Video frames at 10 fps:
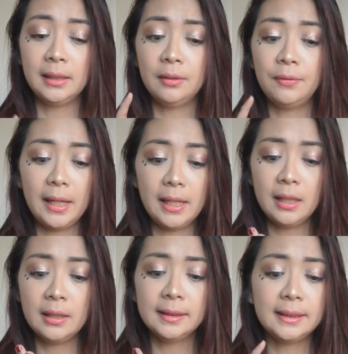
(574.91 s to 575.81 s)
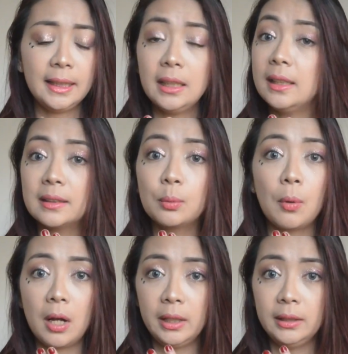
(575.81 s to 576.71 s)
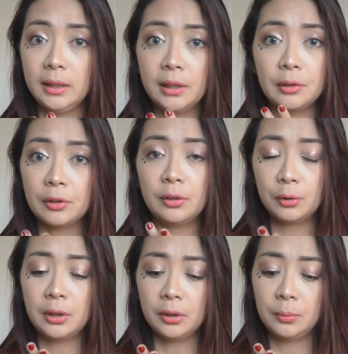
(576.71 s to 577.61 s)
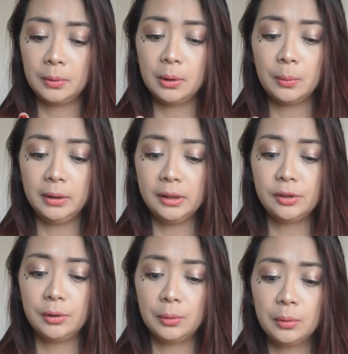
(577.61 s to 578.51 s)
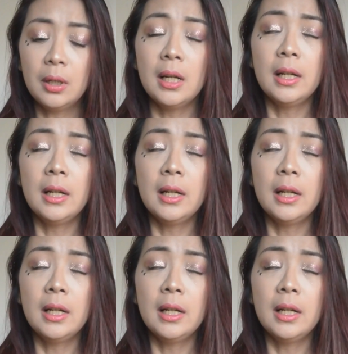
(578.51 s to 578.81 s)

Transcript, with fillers: and if I see this one and I know that you really wanted to,